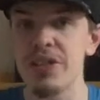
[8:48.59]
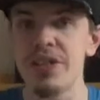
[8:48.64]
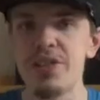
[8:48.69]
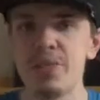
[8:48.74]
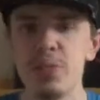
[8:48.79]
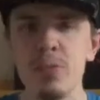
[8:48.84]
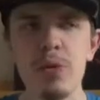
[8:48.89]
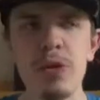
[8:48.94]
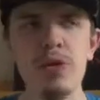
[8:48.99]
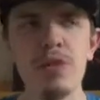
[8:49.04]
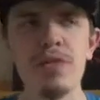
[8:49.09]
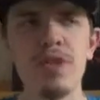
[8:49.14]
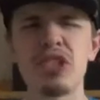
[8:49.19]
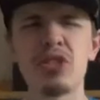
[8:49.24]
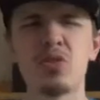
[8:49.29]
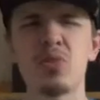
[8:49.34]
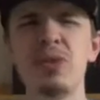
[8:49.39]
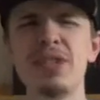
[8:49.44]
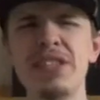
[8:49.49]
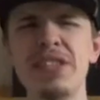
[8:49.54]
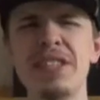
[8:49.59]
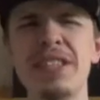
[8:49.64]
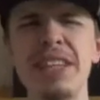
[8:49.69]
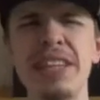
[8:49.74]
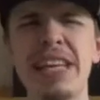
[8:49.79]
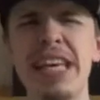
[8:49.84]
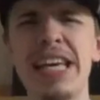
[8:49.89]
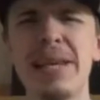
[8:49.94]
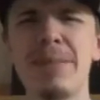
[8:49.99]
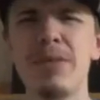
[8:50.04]
This movie just recently
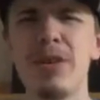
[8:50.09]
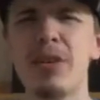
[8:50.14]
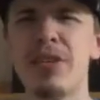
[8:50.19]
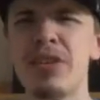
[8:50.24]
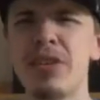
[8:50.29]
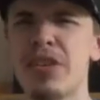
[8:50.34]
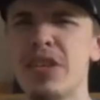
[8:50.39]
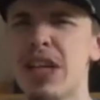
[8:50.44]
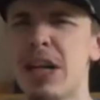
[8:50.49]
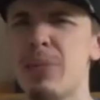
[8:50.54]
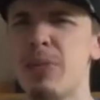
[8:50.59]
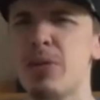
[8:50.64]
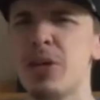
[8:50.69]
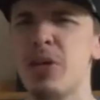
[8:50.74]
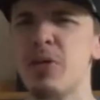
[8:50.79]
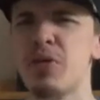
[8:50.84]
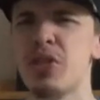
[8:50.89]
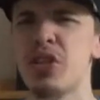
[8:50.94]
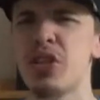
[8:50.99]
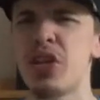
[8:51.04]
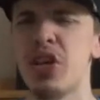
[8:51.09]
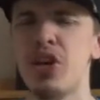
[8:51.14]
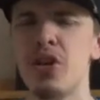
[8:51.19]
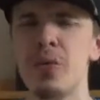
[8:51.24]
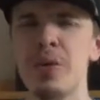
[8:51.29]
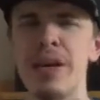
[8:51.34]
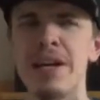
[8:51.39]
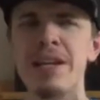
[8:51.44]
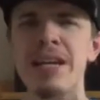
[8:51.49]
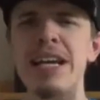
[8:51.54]
came out just a couple of years
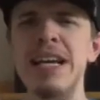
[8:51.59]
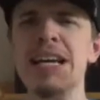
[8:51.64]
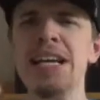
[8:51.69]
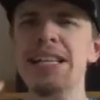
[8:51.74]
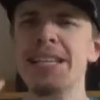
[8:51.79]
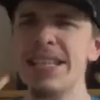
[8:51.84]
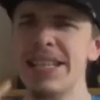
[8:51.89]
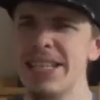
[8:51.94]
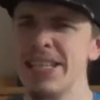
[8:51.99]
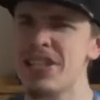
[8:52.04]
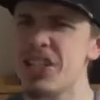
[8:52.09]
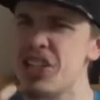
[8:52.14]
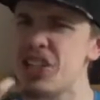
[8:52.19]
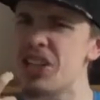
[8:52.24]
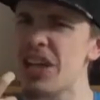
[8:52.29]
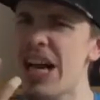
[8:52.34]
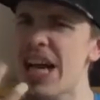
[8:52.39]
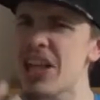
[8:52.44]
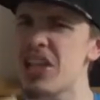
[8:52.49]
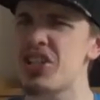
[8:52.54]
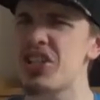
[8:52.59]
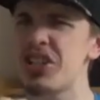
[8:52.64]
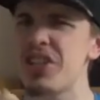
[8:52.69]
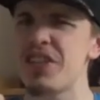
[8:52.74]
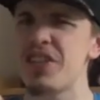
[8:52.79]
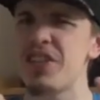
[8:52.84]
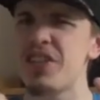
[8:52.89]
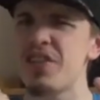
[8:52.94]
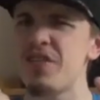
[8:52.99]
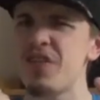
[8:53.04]
ago, and this
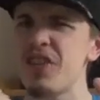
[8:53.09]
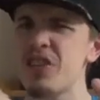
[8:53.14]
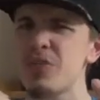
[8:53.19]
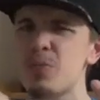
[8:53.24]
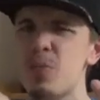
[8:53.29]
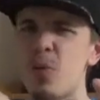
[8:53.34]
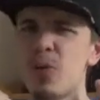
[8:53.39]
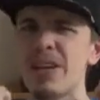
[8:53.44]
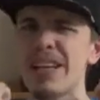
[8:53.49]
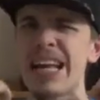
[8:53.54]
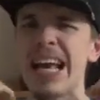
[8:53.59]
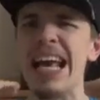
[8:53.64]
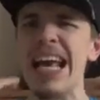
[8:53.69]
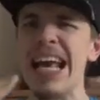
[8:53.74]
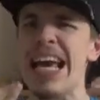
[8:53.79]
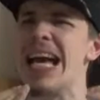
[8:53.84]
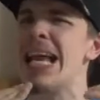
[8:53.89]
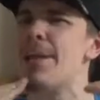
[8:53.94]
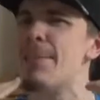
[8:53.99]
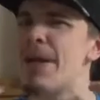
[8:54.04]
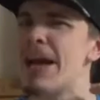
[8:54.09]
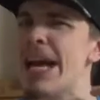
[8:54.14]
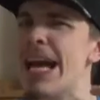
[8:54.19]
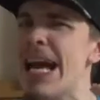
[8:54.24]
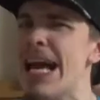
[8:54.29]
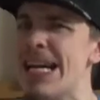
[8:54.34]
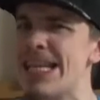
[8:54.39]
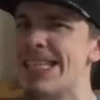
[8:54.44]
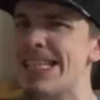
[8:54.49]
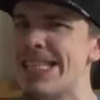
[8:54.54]
feels more like
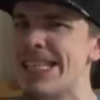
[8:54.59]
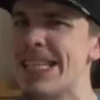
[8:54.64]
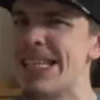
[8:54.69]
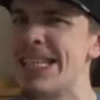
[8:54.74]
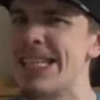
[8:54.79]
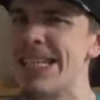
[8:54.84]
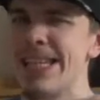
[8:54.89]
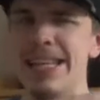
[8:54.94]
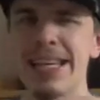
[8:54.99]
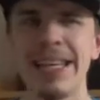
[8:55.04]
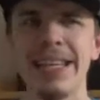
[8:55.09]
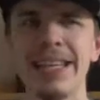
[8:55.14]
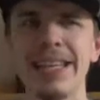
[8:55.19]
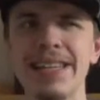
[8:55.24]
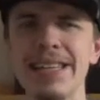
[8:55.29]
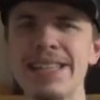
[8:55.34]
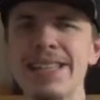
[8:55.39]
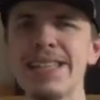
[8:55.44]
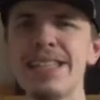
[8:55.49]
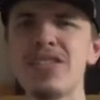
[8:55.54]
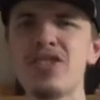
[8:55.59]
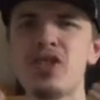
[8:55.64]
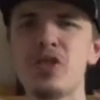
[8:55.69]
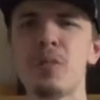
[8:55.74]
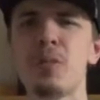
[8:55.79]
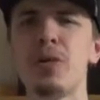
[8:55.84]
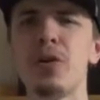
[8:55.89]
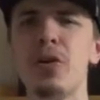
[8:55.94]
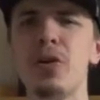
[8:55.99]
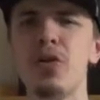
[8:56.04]
anime-esque. Yeah, like, this is a
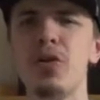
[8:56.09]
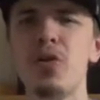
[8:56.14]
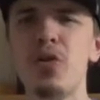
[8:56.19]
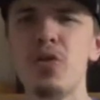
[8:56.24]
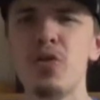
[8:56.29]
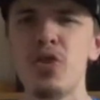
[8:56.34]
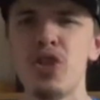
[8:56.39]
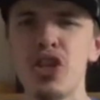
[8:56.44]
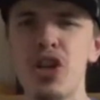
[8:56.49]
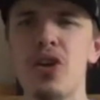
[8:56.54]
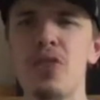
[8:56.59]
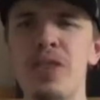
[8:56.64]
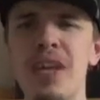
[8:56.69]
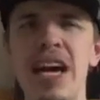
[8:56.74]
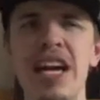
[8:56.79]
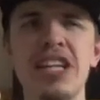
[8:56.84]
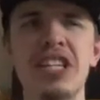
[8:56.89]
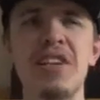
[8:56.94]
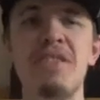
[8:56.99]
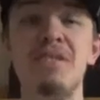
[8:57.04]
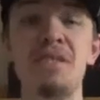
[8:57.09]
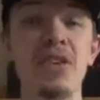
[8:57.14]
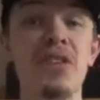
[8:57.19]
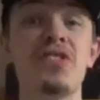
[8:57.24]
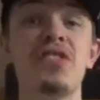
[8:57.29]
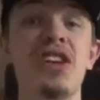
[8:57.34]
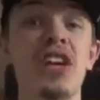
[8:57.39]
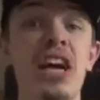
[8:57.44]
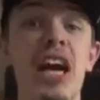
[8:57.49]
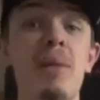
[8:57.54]
superhero show that actually
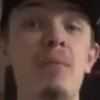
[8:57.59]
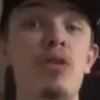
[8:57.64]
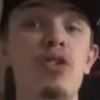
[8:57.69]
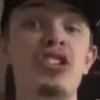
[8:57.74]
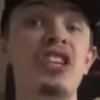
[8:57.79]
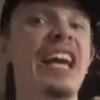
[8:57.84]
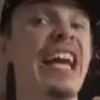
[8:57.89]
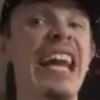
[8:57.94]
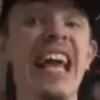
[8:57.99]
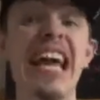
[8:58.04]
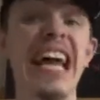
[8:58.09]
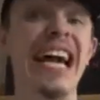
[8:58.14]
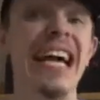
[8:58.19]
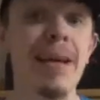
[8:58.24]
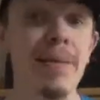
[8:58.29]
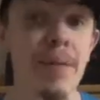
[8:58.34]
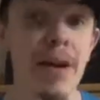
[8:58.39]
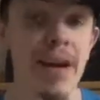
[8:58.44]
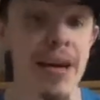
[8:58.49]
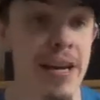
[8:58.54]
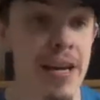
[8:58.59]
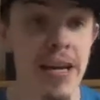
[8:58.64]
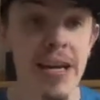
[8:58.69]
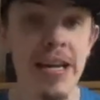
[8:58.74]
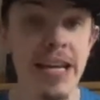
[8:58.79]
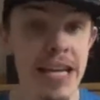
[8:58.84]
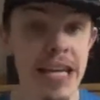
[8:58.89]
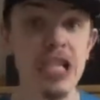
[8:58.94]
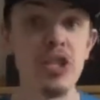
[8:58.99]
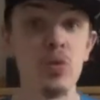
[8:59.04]
feels like I'm watching an anime.
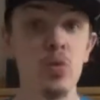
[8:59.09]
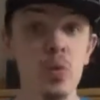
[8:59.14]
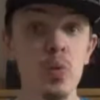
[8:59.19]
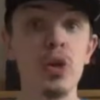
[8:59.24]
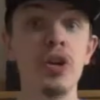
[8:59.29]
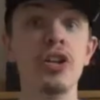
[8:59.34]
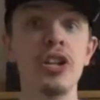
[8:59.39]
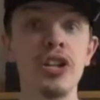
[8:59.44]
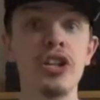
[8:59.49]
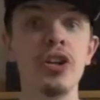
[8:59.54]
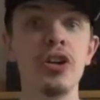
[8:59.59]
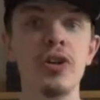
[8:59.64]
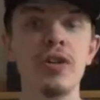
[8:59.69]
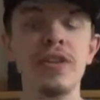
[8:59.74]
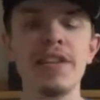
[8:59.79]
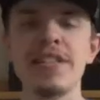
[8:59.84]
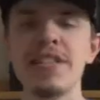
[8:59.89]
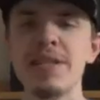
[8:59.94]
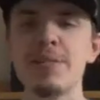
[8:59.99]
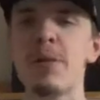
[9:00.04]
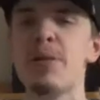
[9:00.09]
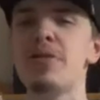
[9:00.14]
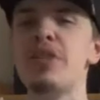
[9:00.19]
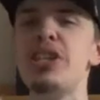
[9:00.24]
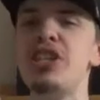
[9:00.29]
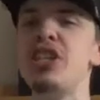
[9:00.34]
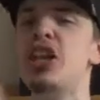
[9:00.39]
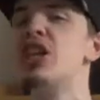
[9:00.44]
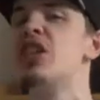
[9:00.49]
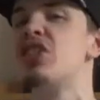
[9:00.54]
It's really good. This is about
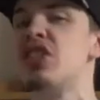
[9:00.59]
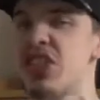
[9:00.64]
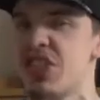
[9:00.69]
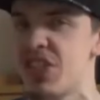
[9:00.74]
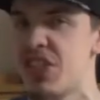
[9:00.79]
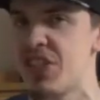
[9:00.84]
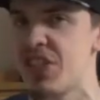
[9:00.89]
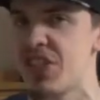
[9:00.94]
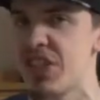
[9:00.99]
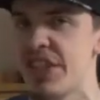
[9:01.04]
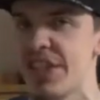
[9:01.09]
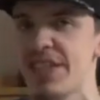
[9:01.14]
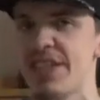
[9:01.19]
the Young Justice League.